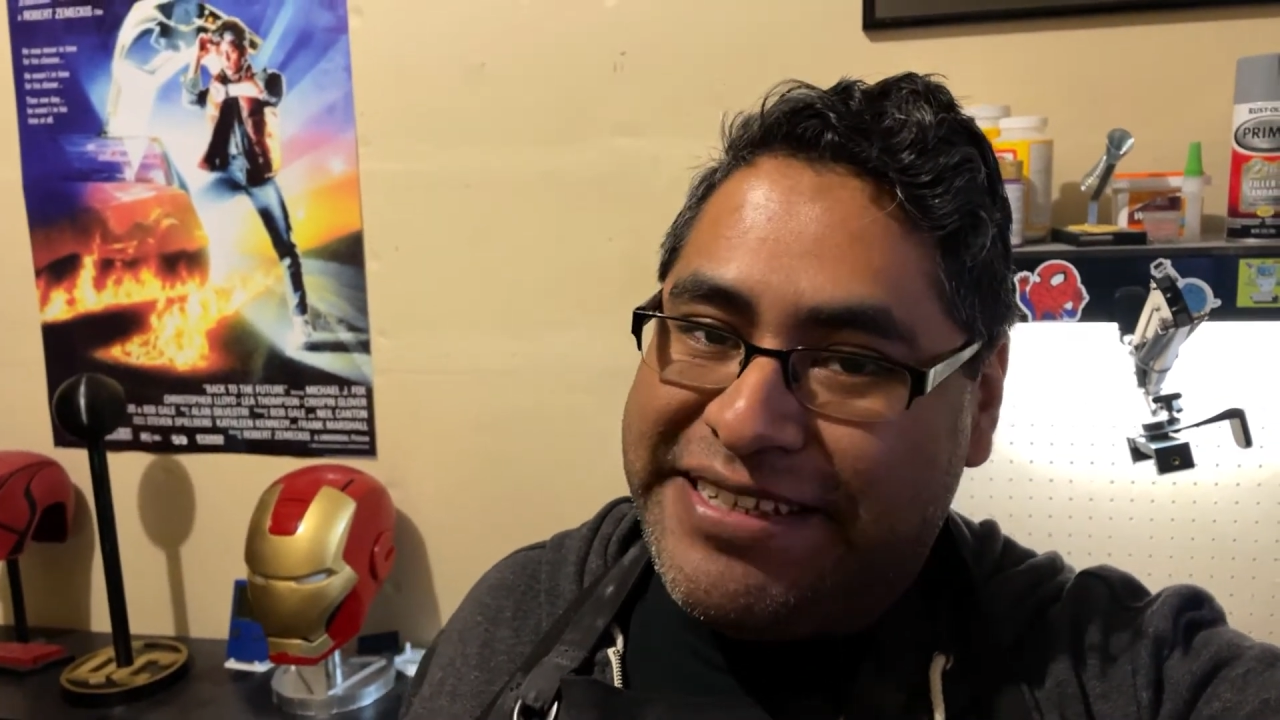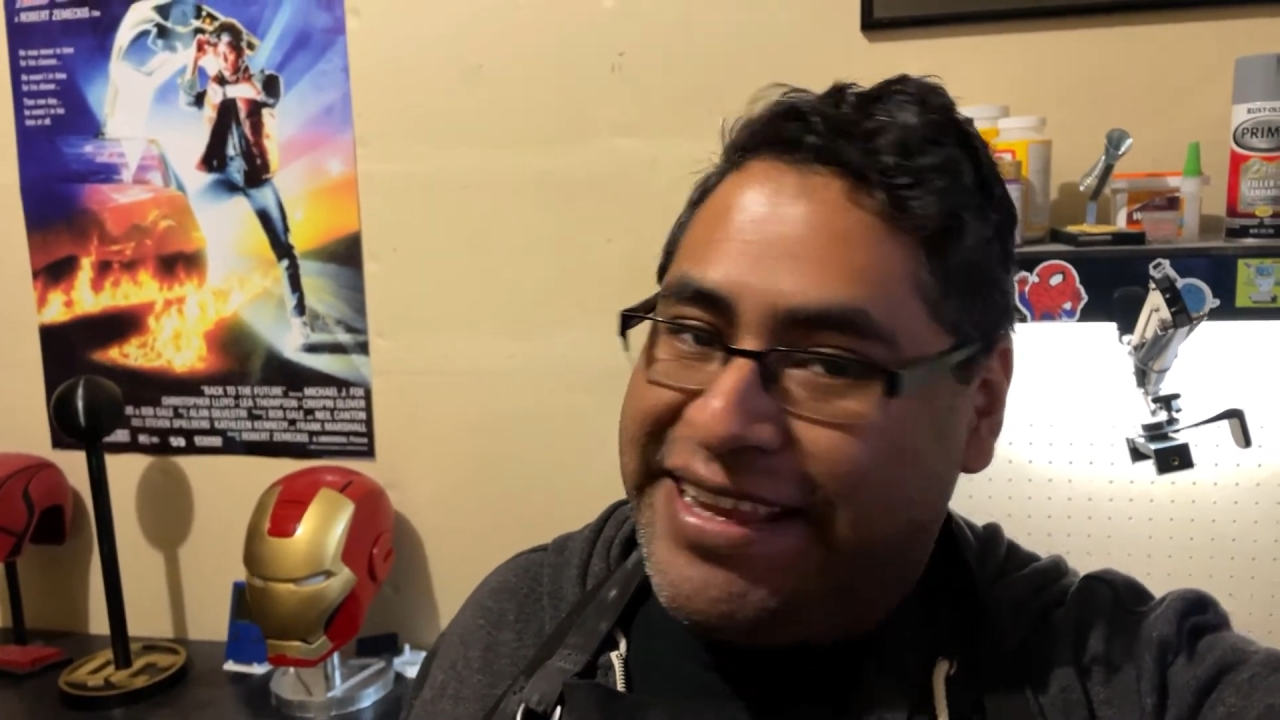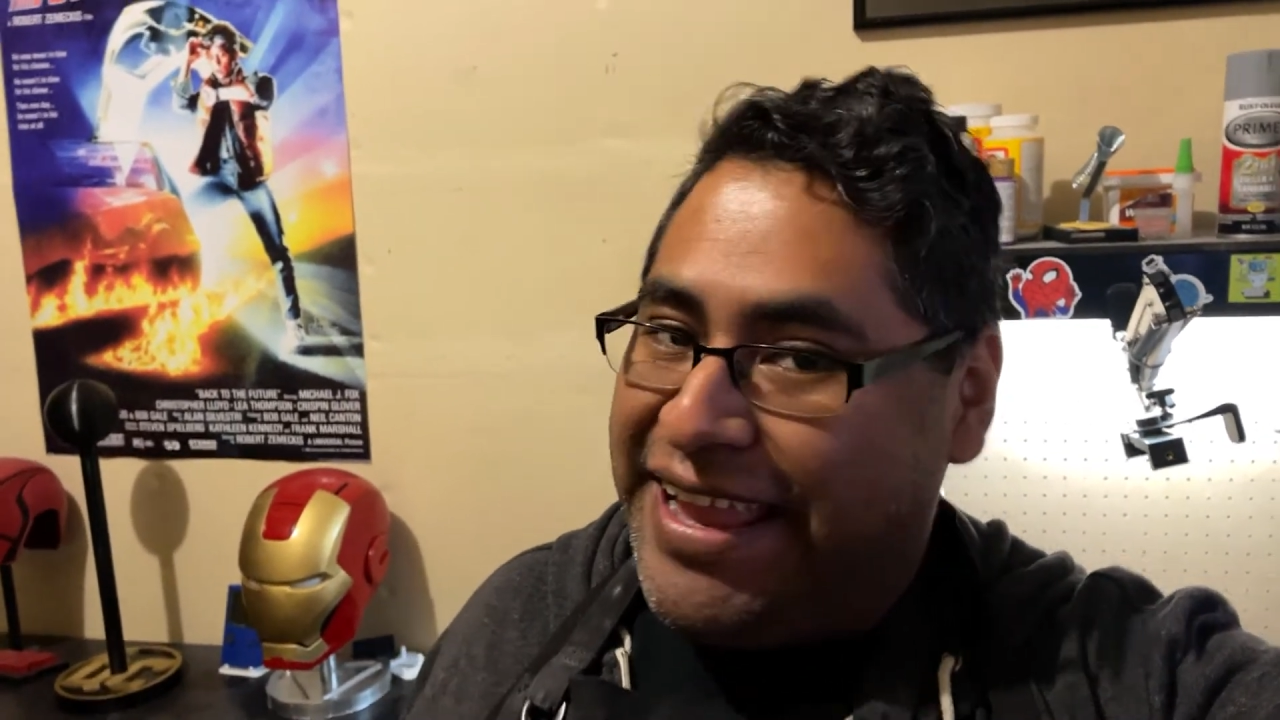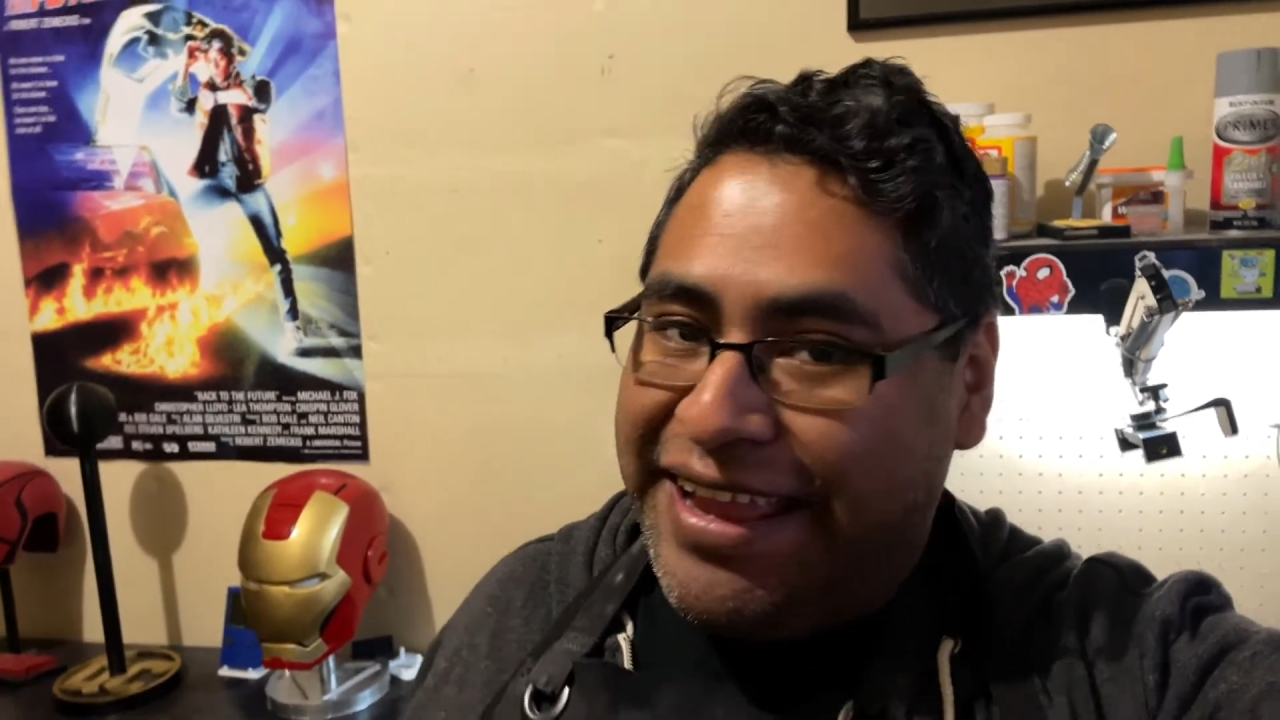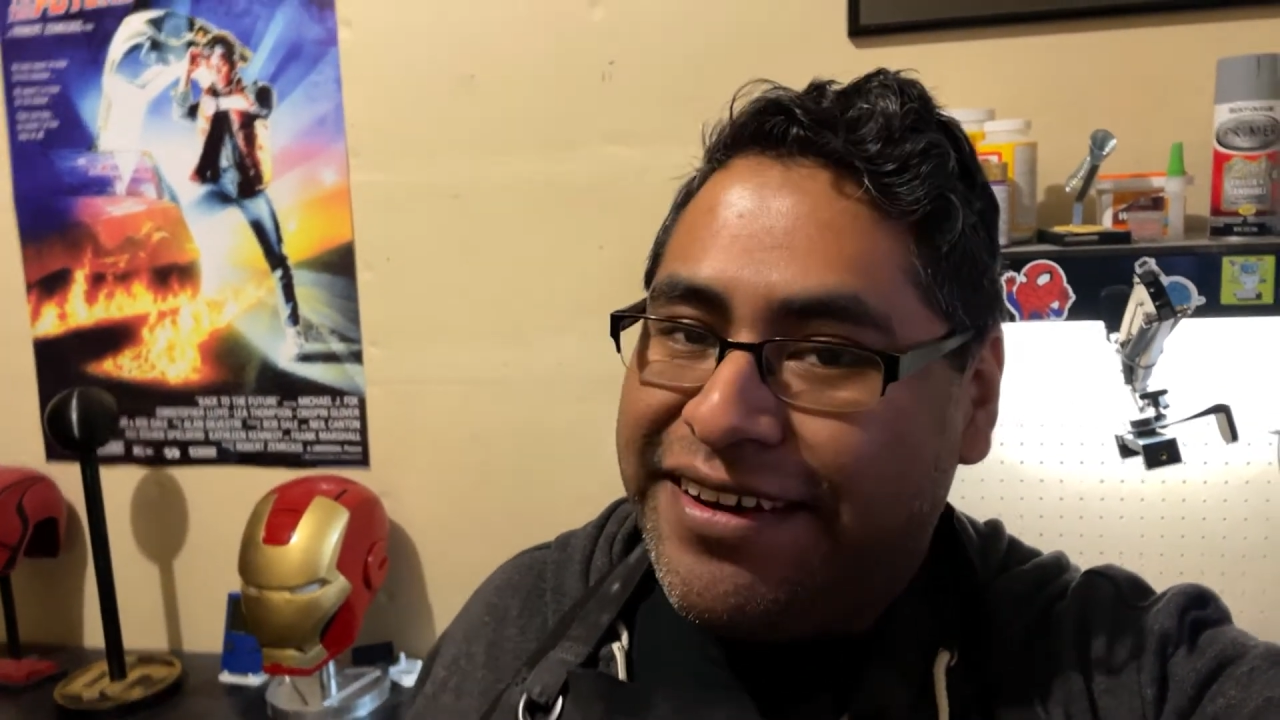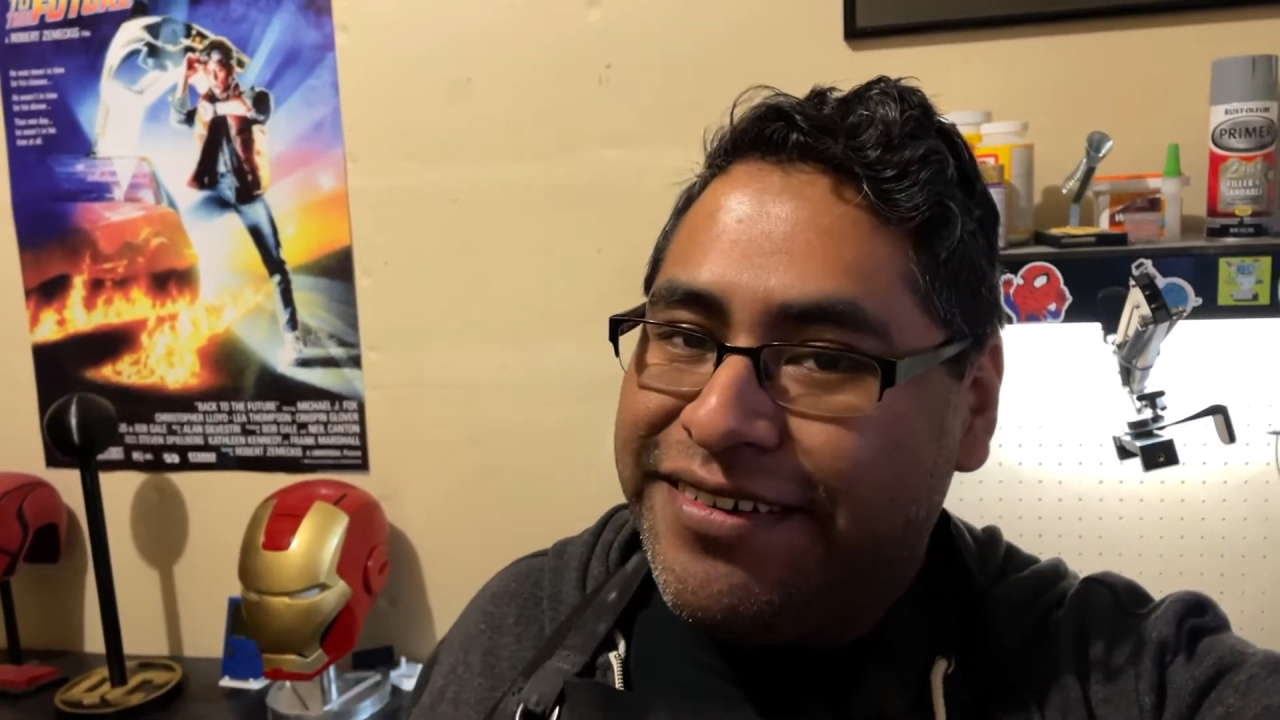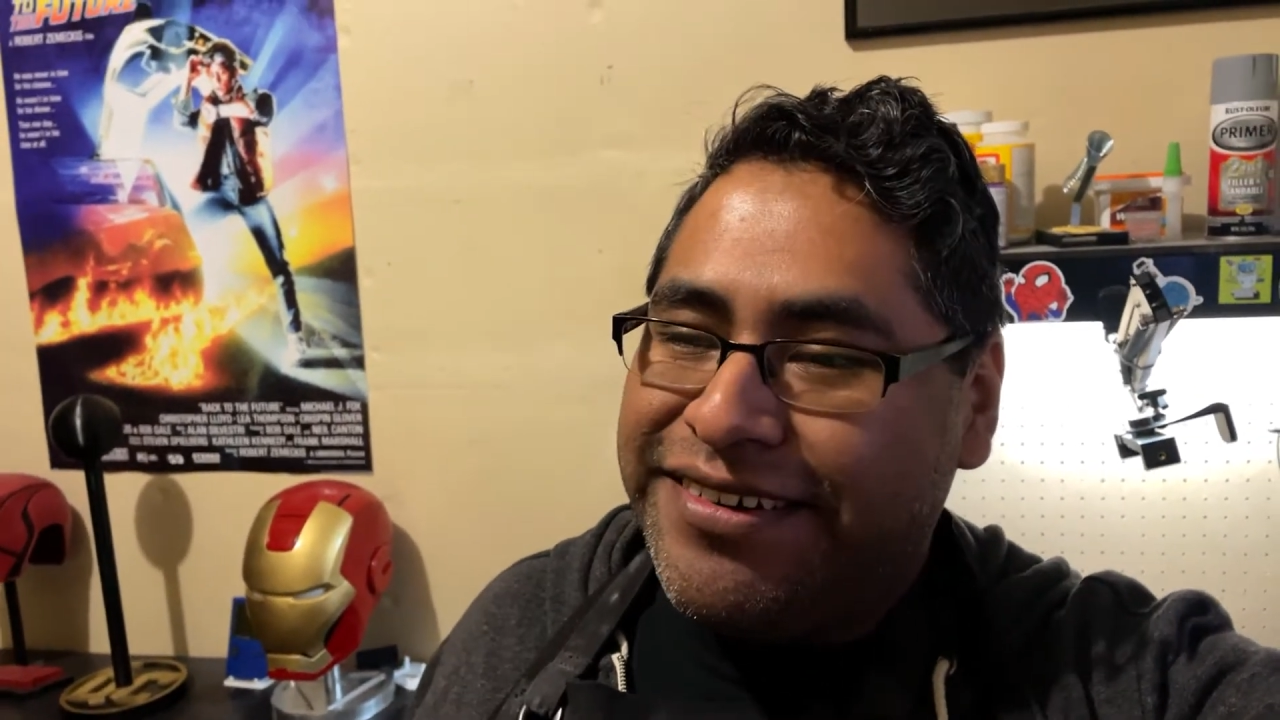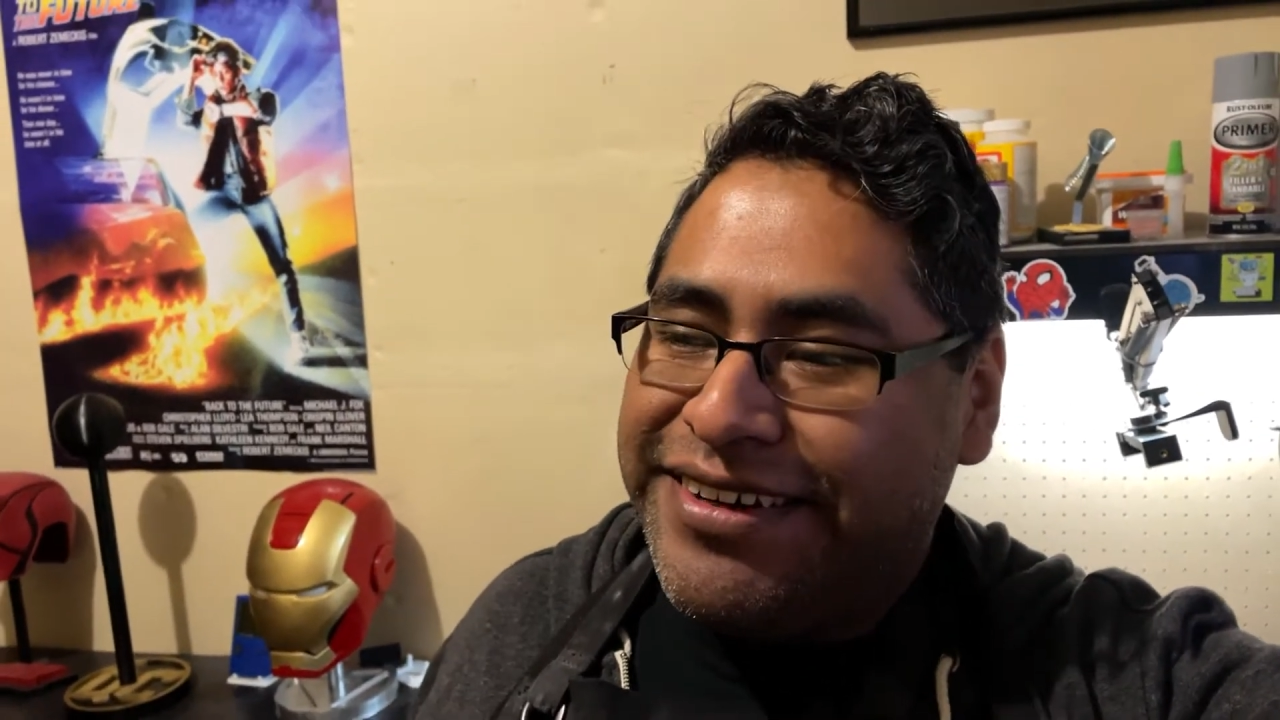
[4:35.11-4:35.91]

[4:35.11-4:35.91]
I can.